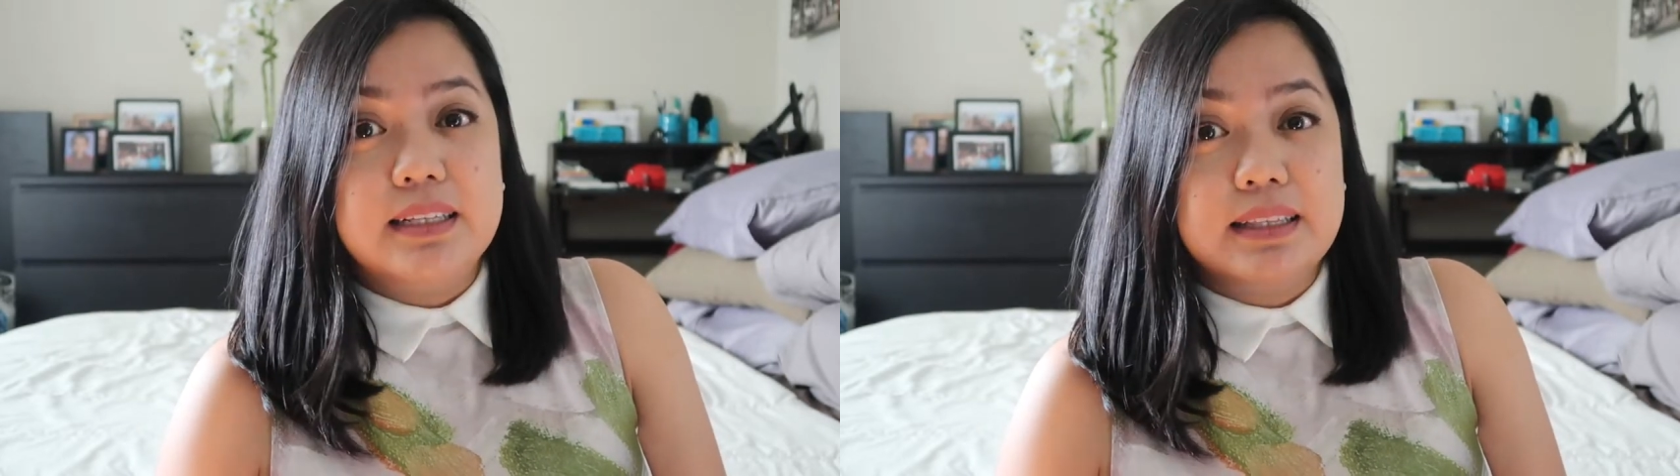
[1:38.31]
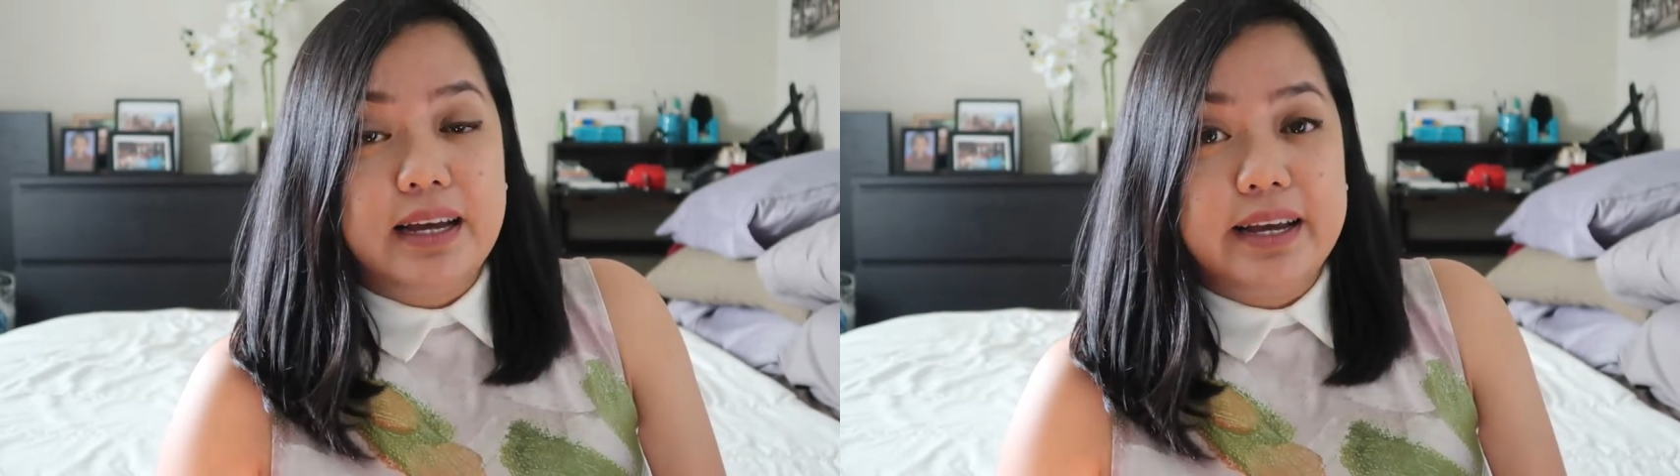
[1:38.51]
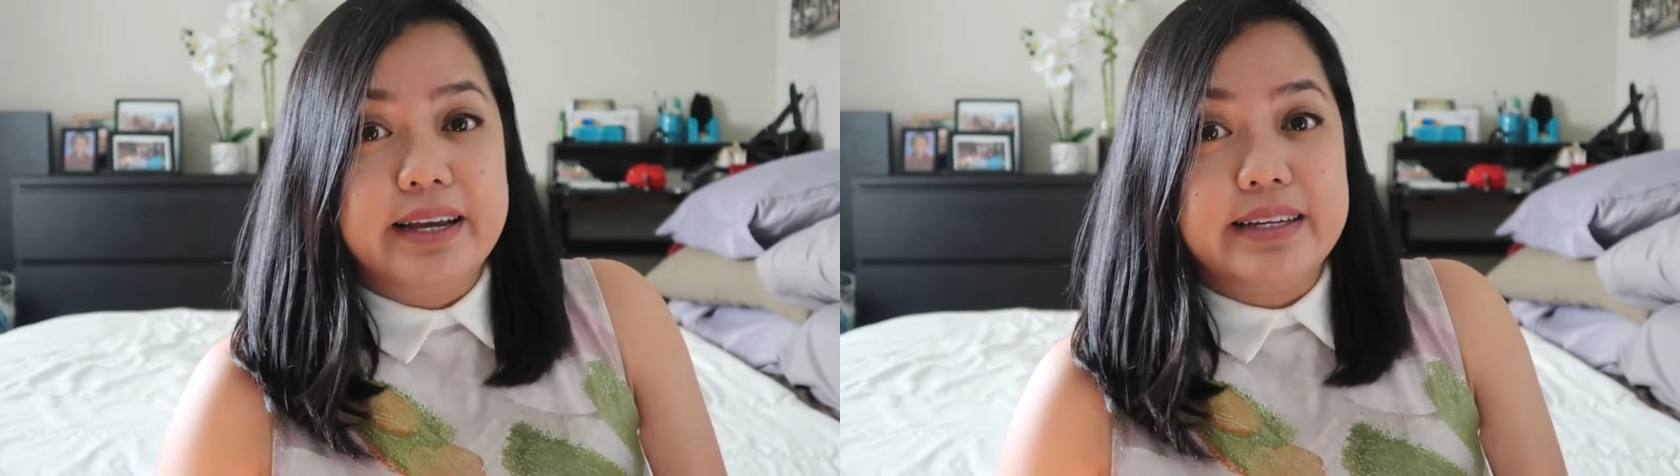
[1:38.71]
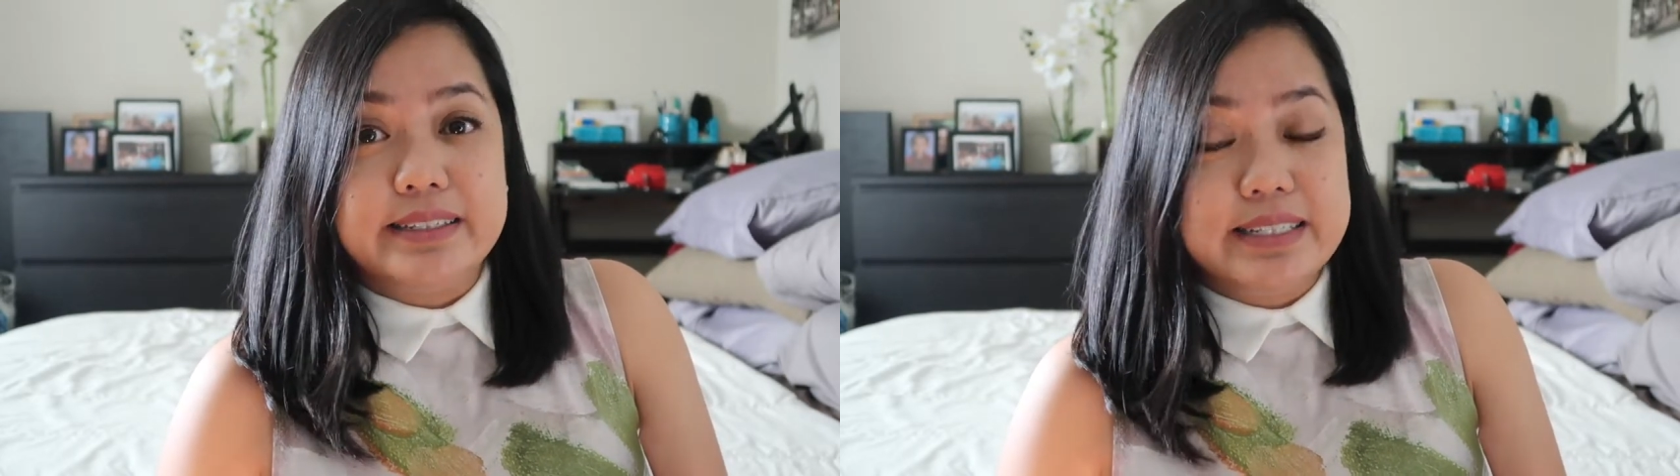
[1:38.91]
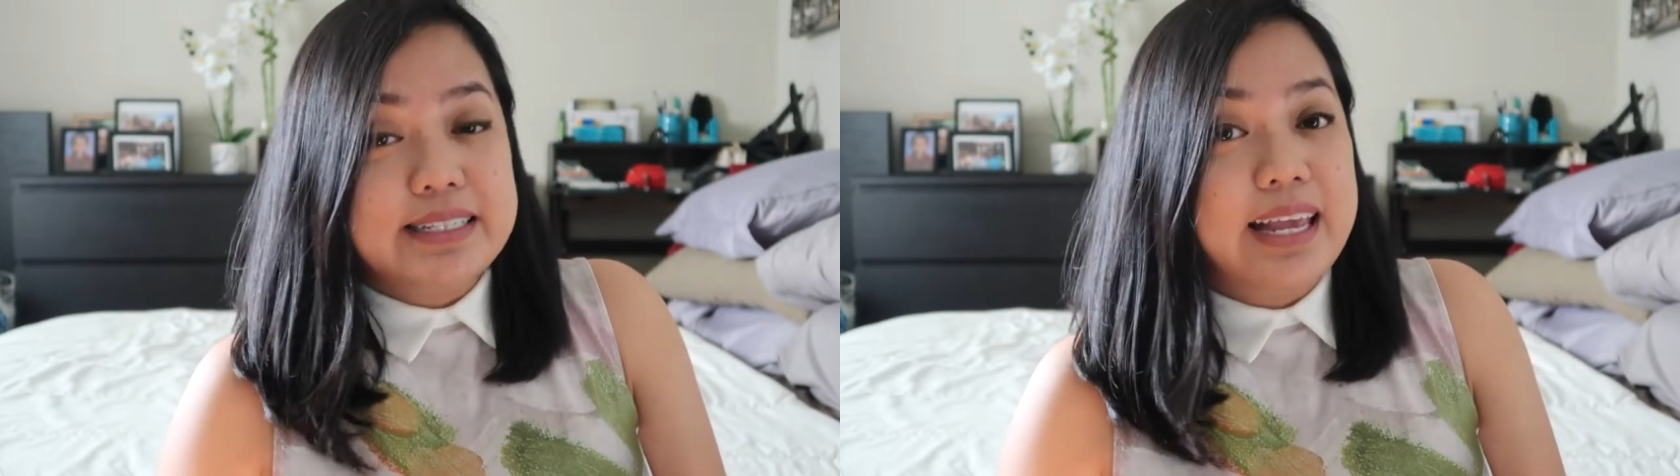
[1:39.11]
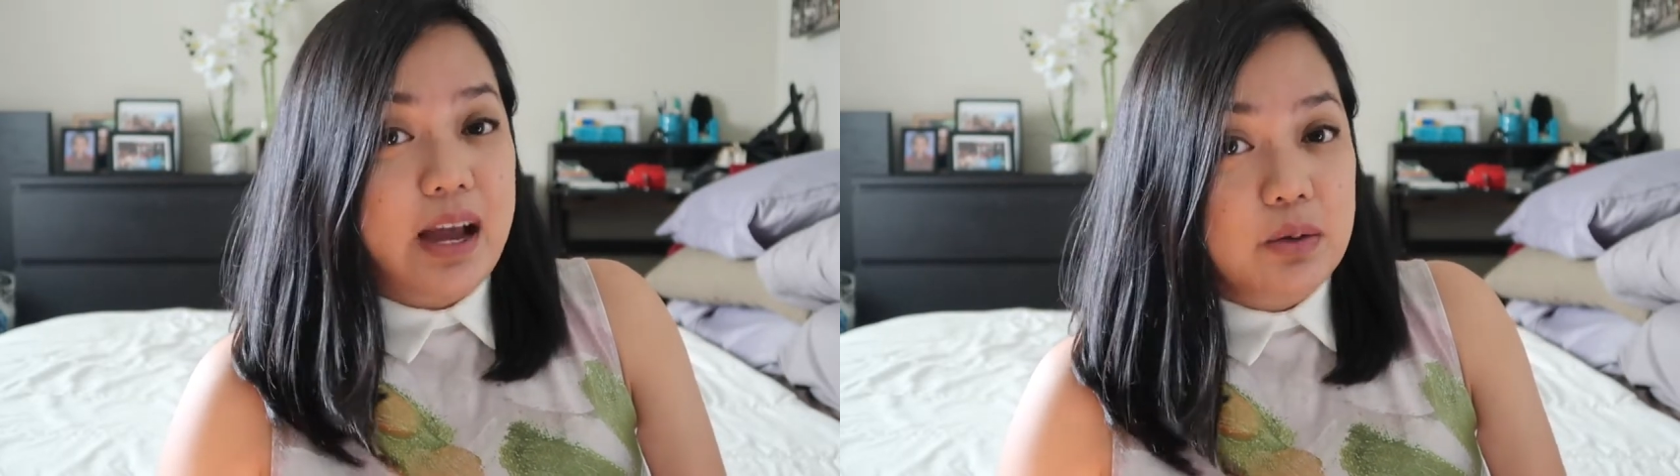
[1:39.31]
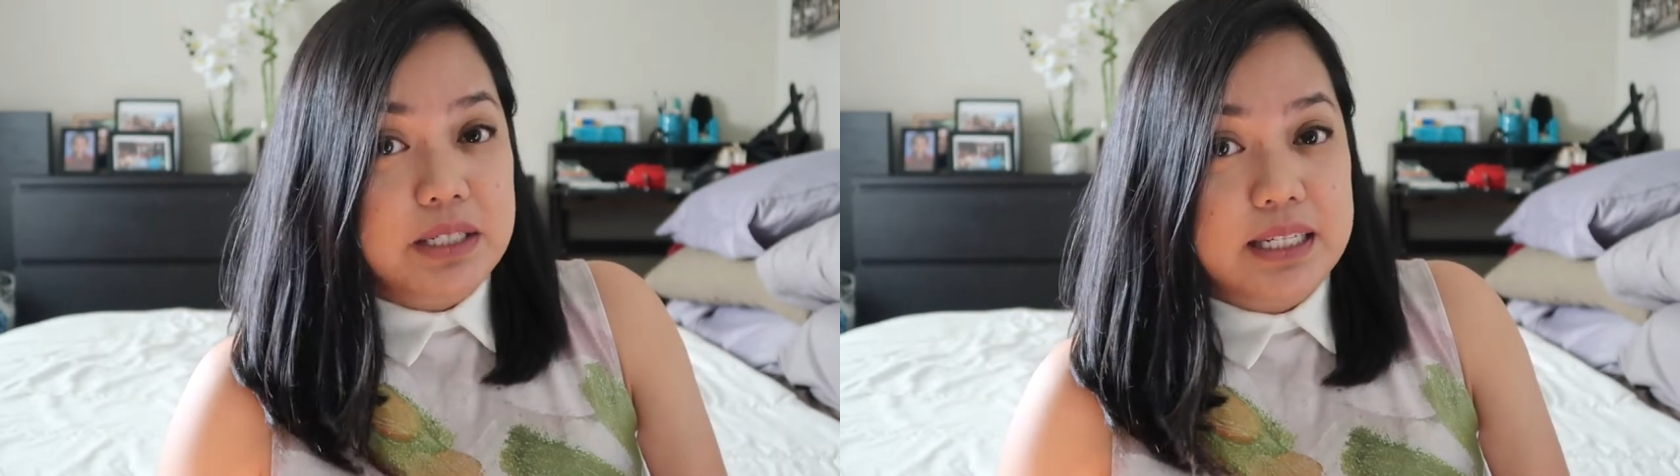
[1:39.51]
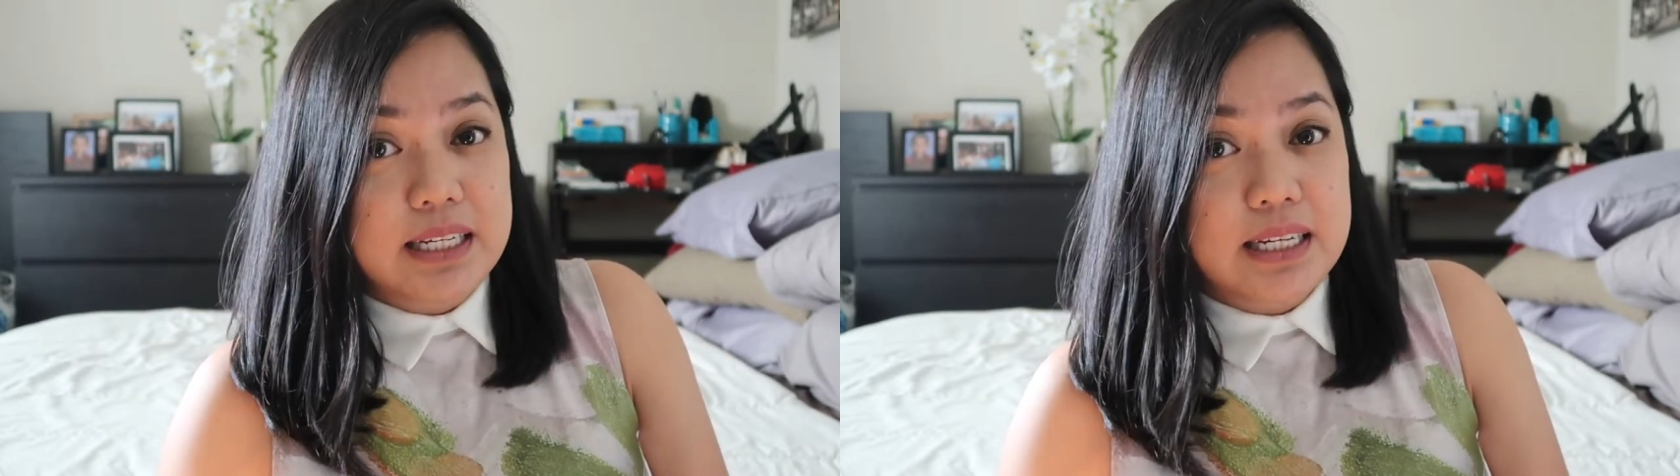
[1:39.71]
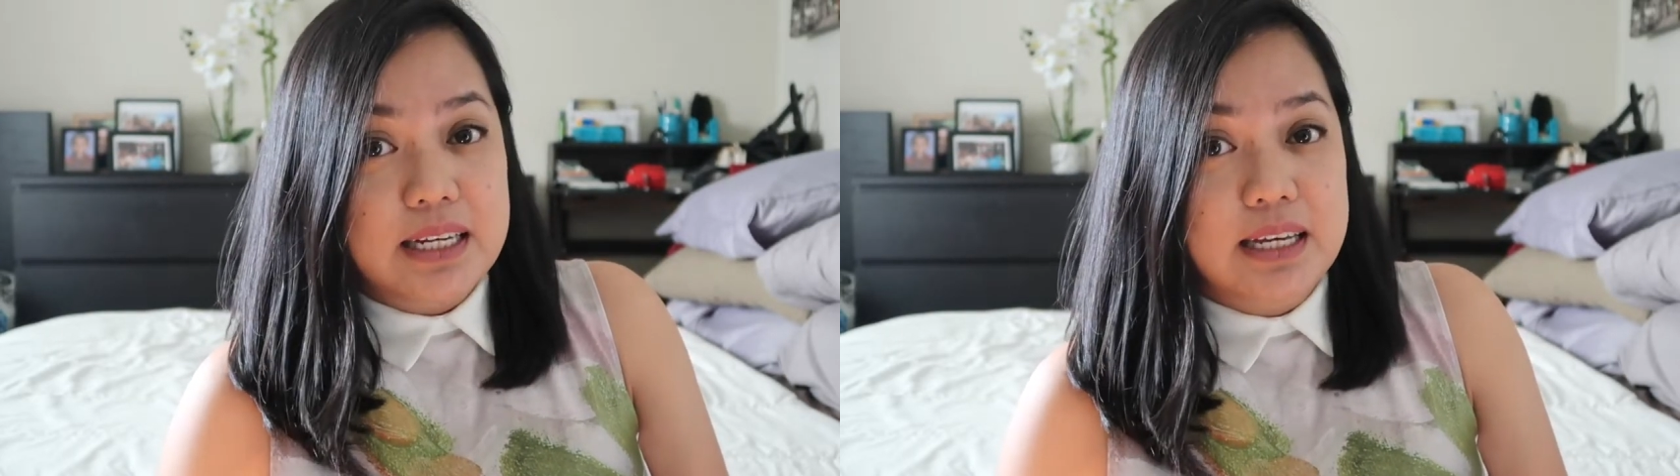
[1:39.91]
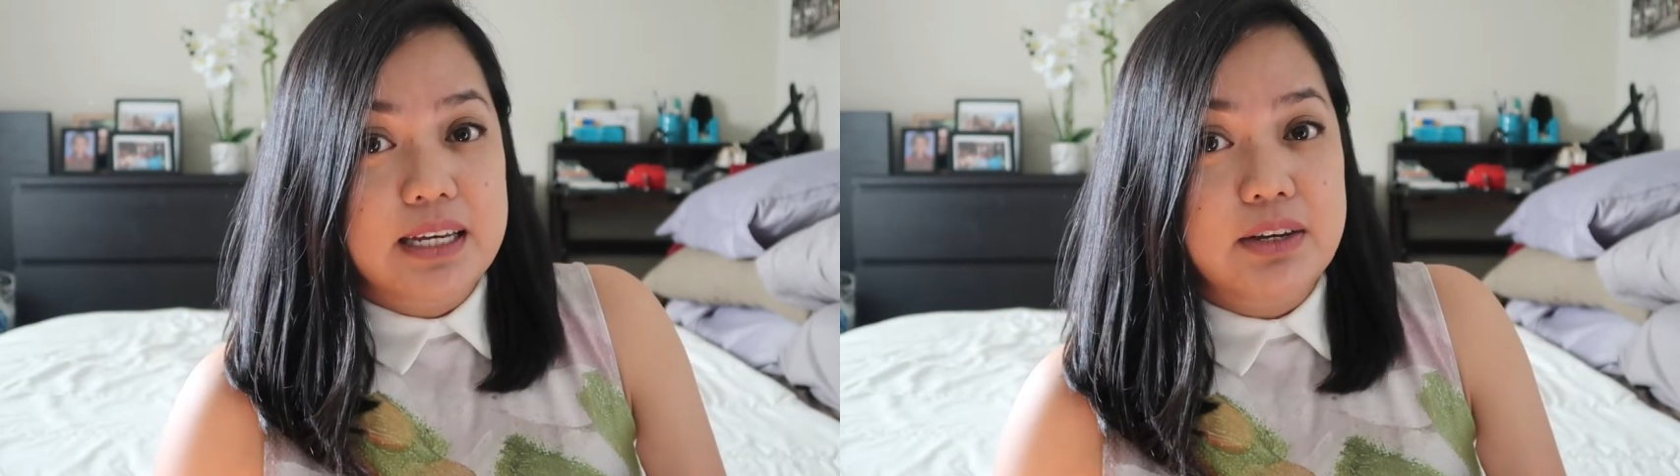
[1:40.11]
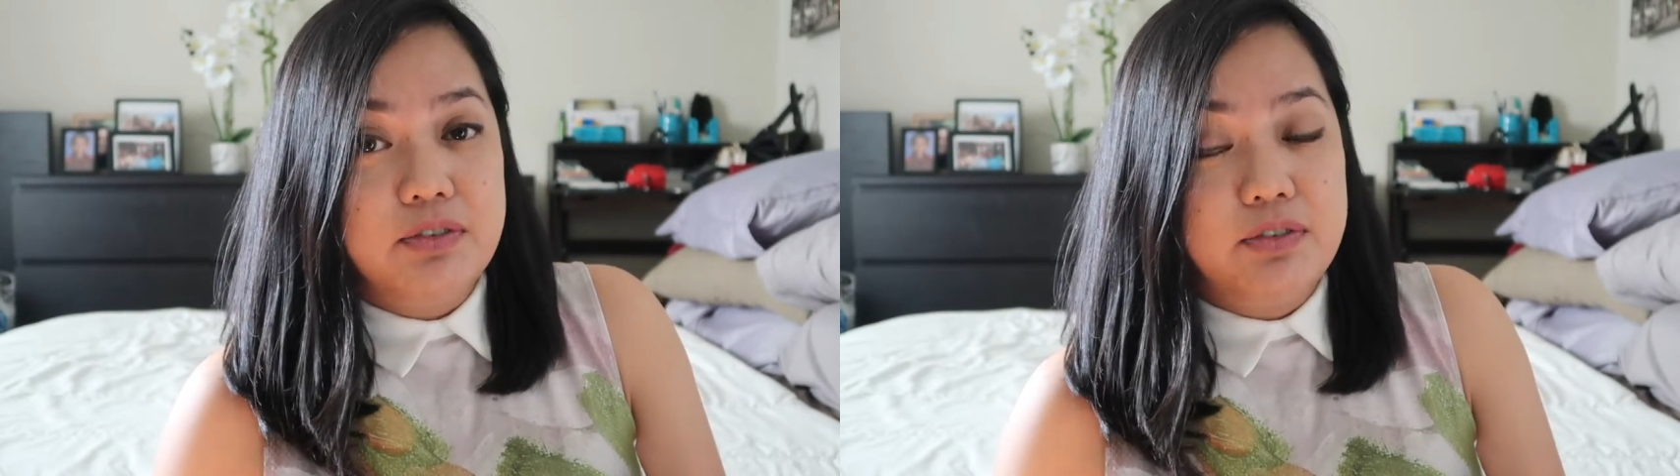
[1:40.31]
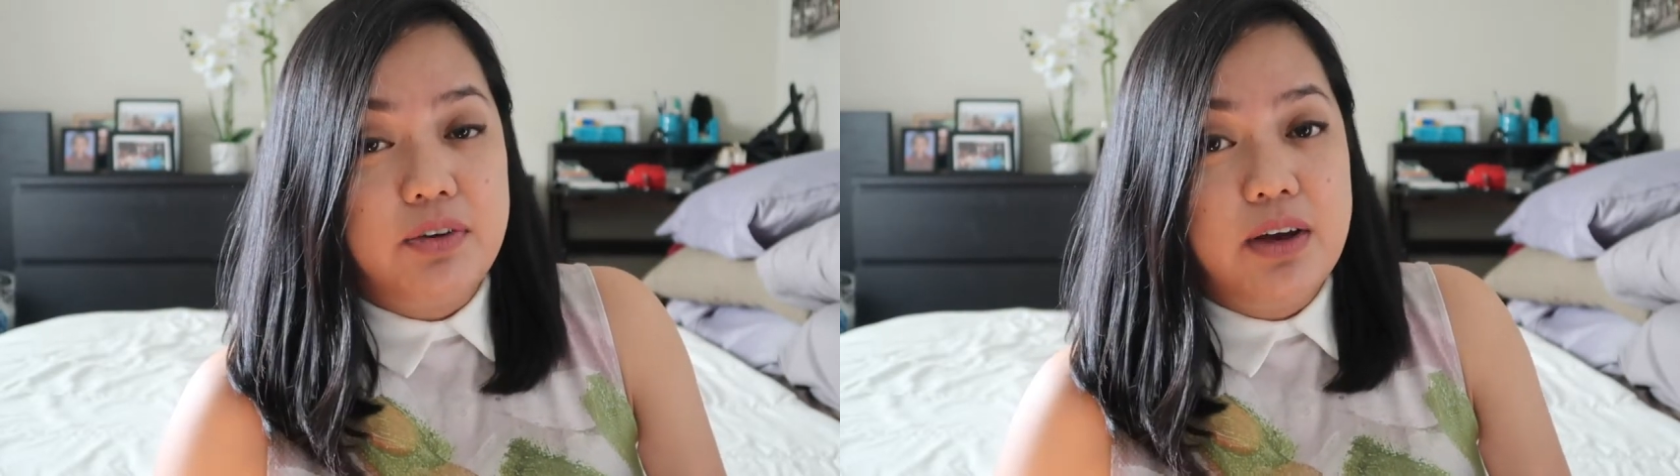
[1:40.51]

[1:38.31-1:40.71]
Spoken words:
like discounted if